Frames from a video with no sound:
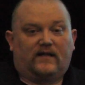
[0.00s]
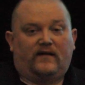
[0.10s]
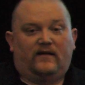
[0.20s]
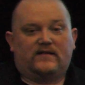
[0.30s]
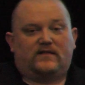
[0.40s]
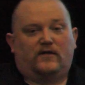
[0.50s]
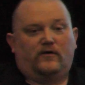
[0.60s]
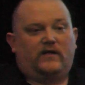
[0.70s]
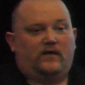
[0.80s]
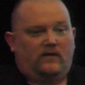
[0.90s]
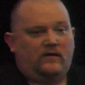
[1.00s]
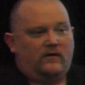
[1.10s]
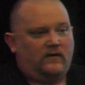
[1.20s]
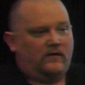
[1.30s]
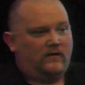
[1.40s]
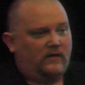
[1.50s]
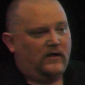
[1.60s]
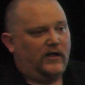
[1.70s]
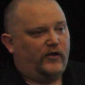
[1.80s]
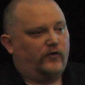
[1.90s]
letting us know that
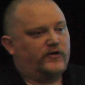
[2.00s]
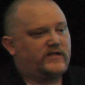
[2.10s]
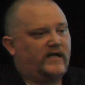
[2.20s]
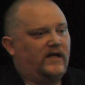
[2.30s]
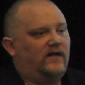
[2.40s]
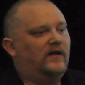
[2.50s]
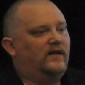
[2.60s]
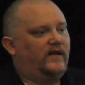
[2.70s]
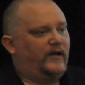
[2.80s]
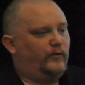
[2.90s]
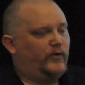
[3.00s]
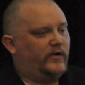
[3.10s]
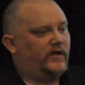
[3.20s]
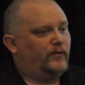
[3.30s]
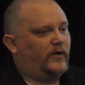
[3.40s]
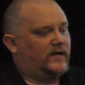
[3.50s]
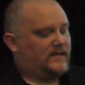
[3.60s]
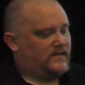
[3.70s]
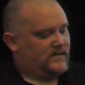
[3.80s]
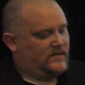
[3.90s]
you understand the handbook and the
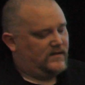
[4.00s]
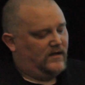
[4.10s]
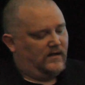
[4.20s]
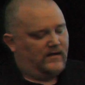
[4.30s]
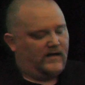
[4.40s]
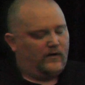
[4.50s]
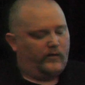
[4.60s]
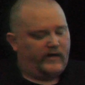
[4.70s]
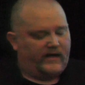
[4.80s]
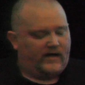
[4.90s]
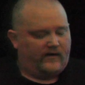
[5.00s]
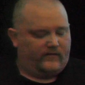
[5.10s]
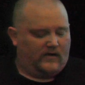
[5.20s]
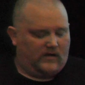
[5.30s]
processes that we have